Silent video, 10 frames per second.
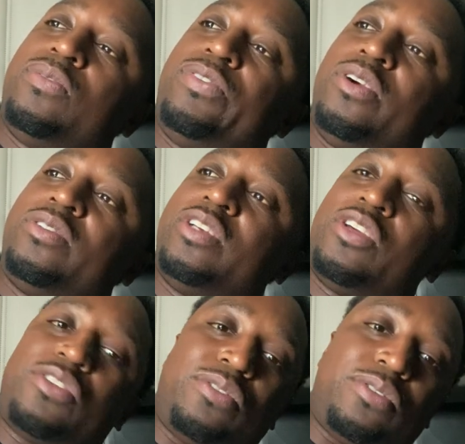First
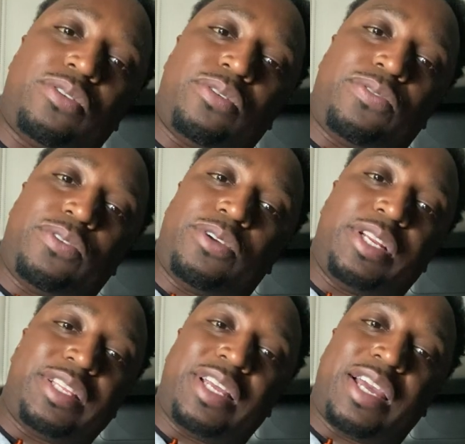issue. If
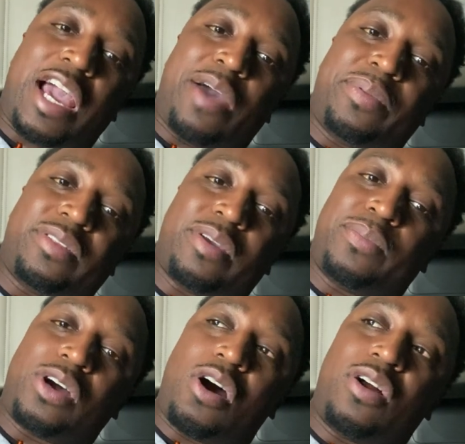anything happens,
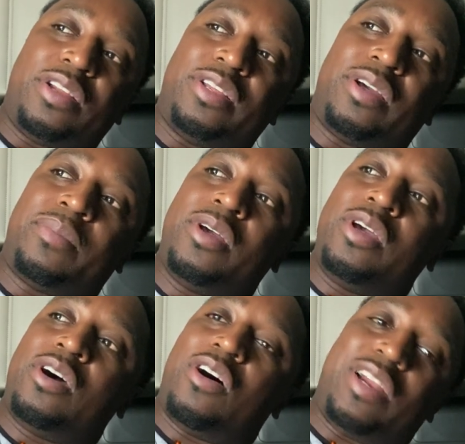I'm calling him.
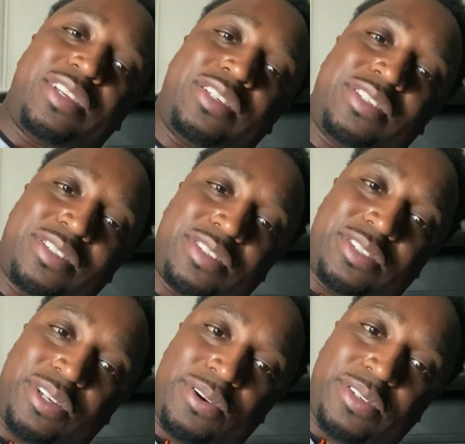Unless it's just a
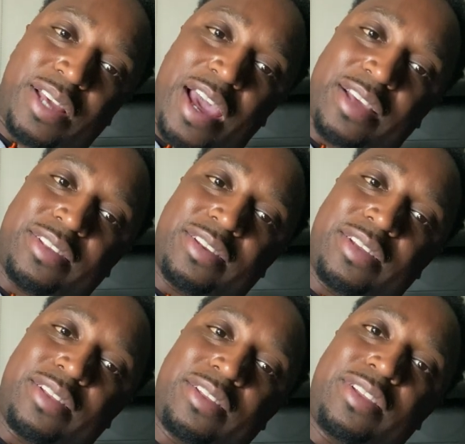serious
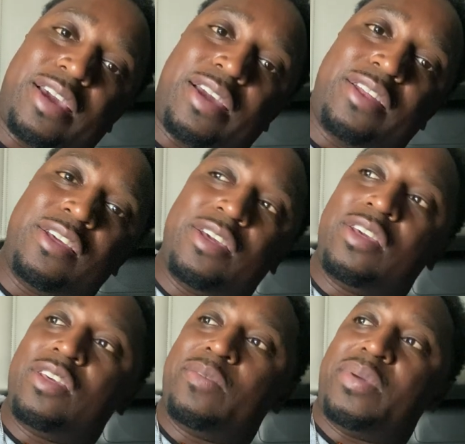accident that
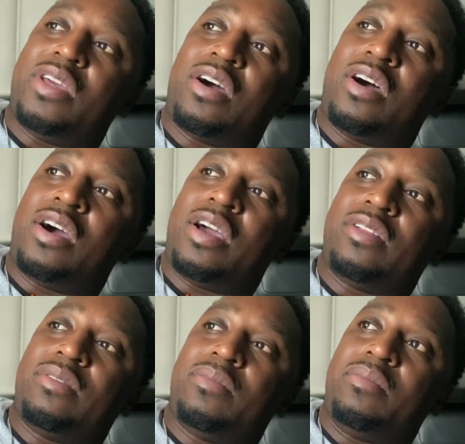
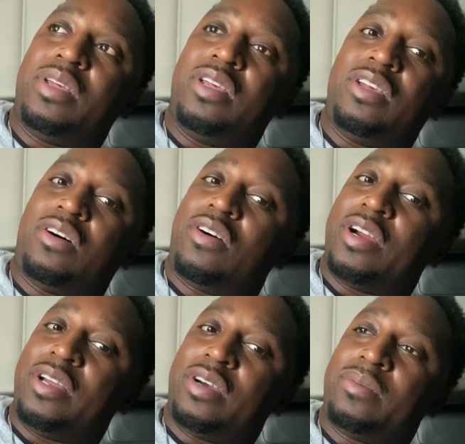beyond me or
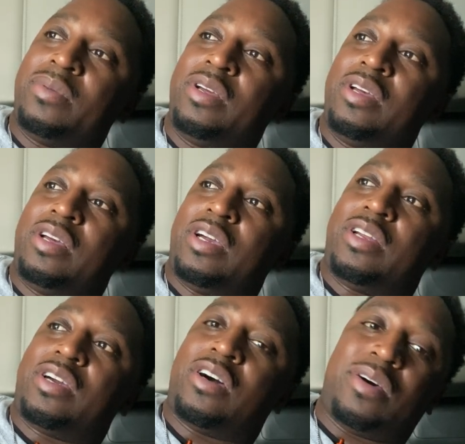him,
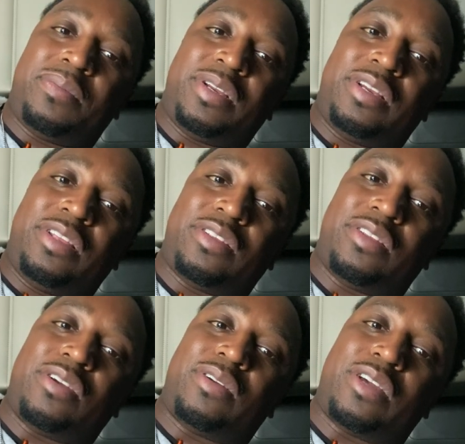and the company needs to
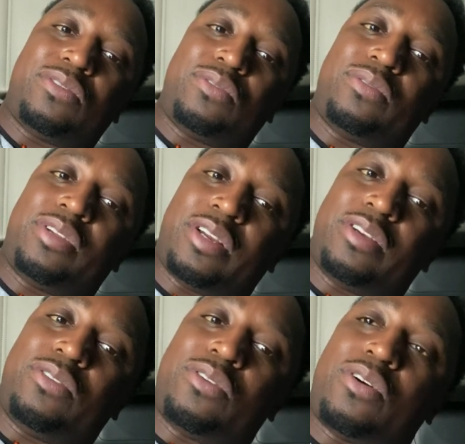know,
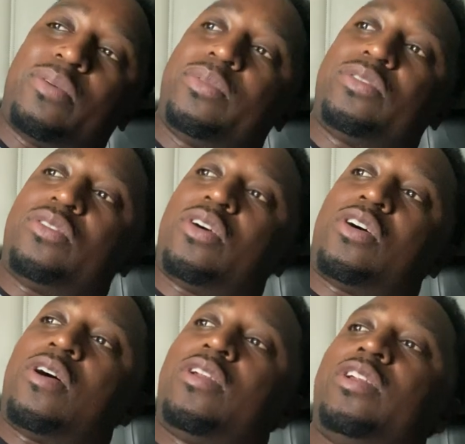then I'm gonna start
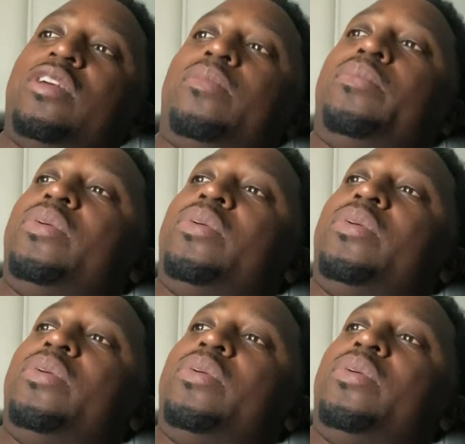calling them.